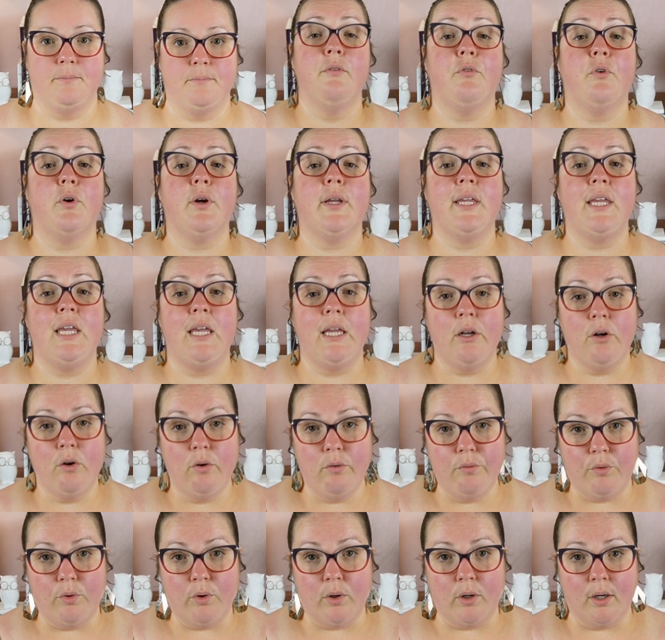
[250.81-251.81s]
For
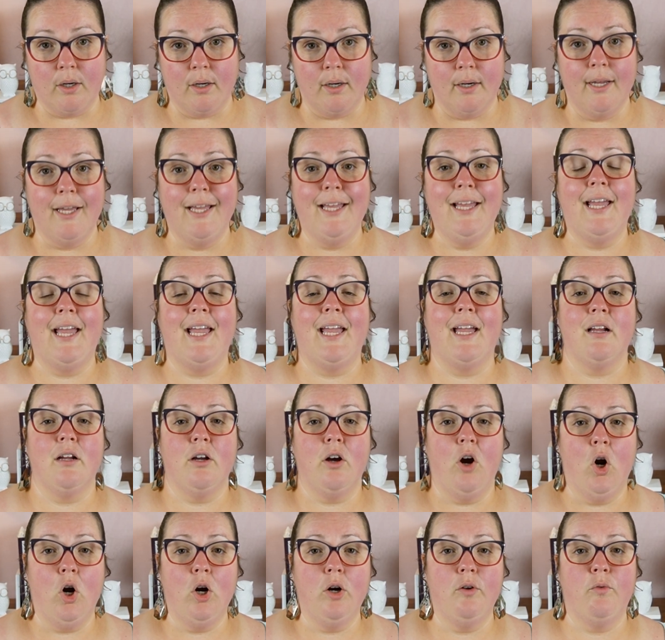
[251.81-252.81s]
ketovore and
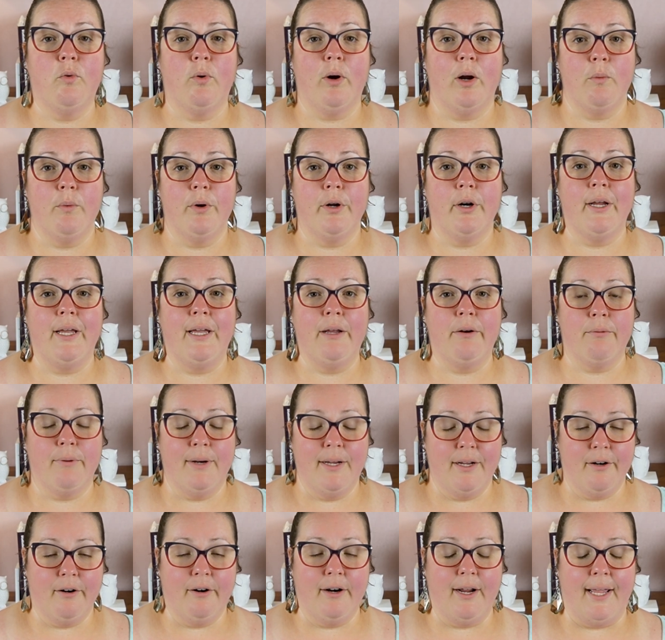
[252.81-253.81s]
carnivore, I want to
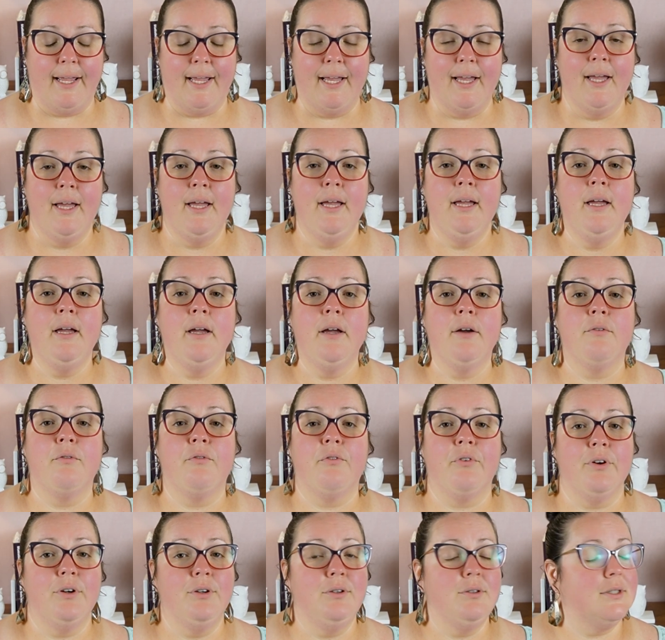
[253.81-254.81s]
reiterate
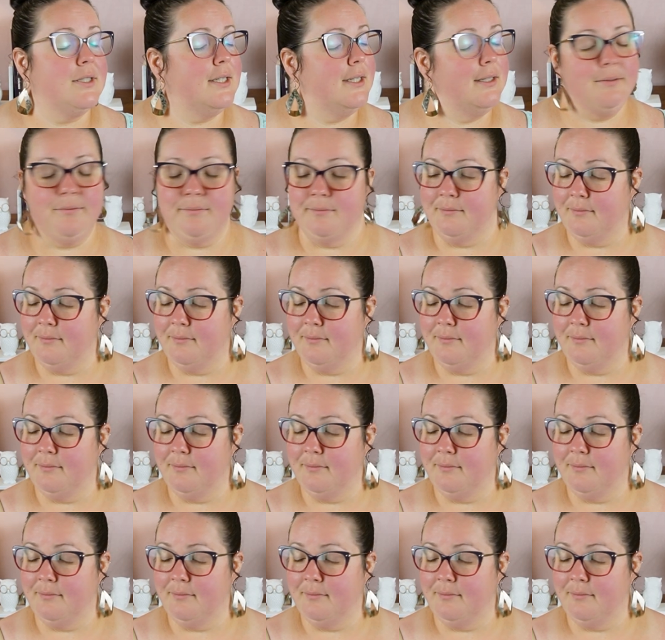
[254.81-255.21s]
fruit